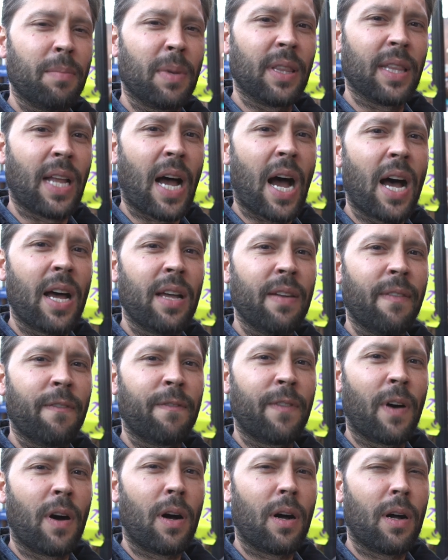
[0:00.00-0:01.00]
in Milan
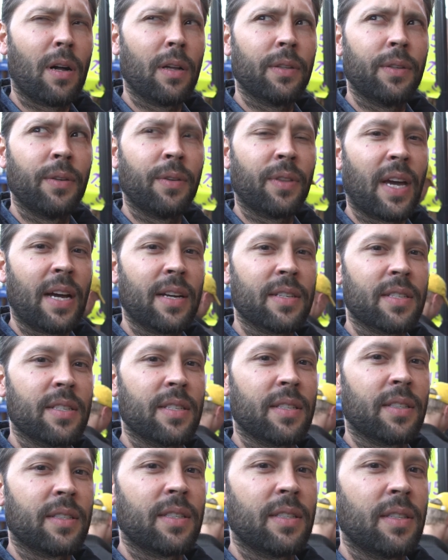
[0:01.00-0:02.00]
fall
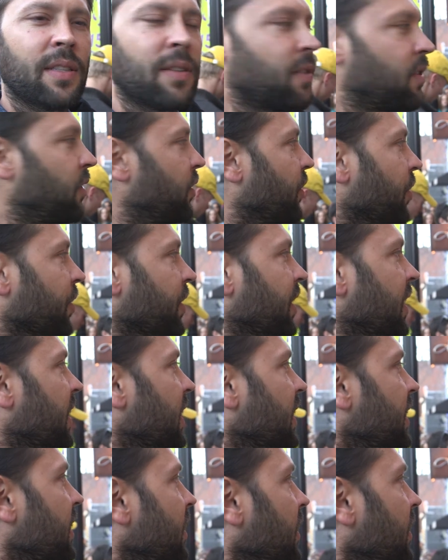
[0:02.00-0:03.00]
2013.